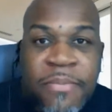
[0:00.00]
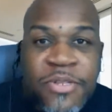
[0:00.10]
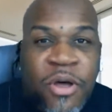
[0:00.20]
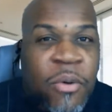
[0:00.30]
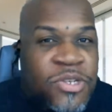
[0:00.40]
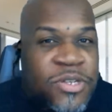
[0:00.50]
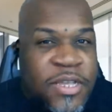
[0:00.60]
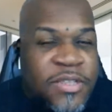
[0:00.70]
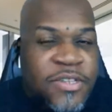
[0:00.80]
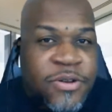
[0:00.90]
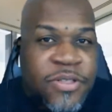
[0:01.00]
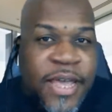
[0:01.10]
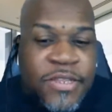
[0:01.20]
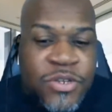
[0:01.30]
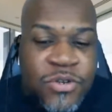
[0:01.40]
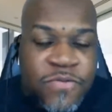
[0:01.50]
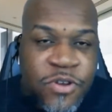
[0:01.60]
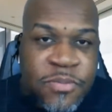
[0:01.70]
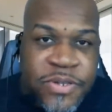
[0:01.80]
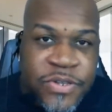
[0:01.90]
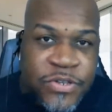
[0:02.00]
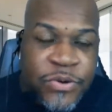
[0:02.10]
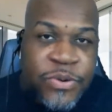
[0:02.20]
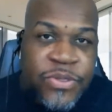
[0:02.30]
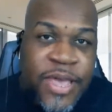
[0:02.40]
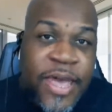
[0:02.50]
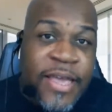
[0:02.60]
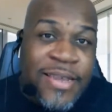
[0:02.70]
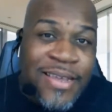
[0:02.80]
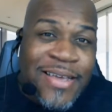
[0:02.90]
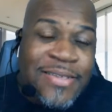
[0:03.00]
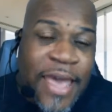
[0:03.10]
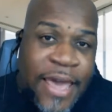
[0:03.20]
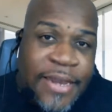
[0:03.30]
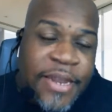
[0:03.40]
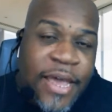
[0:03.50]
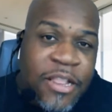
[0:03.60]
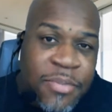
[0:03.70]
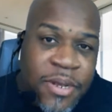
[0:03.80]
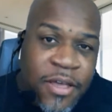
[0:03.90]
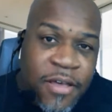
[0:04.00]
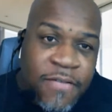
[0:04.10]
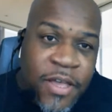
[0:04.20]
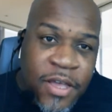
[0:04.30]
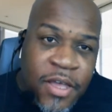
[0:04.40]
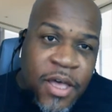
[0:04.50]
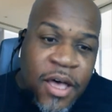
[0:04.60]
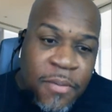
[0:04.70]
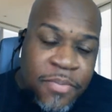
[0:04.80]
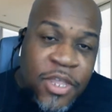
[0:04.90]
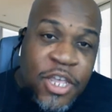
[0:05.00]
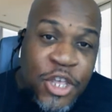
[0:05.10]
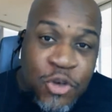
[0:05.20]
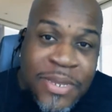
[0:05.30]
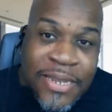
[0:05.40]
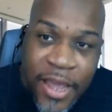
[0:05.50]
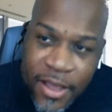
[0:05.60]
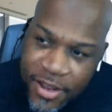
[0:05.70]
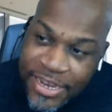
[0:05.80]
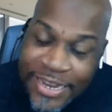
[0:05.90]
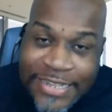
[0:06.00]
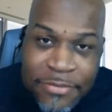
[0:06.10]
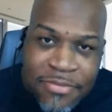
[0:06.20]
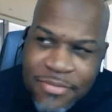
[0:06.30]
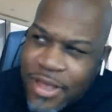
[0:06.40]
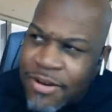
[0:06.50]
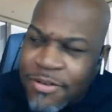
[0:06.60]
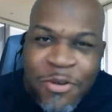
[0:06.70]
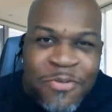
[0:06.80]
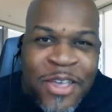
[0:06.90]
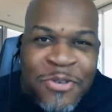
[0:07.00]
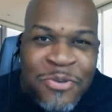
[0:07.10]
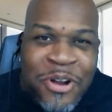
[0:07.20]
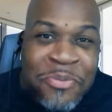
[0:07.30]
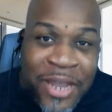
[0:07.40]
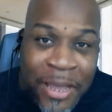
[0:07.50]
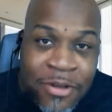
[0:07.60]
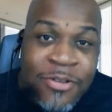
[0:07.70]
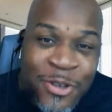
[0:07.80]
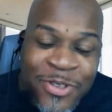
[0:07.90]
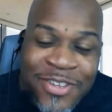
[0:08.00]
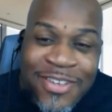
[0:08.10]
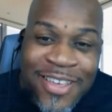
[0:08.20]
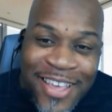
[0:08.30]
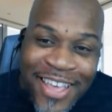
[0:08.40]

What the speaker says: So I want you to consider that too, if you're a business owner, that it does add an element of humanism. I don't even know if that's a word, but I'm going to use it.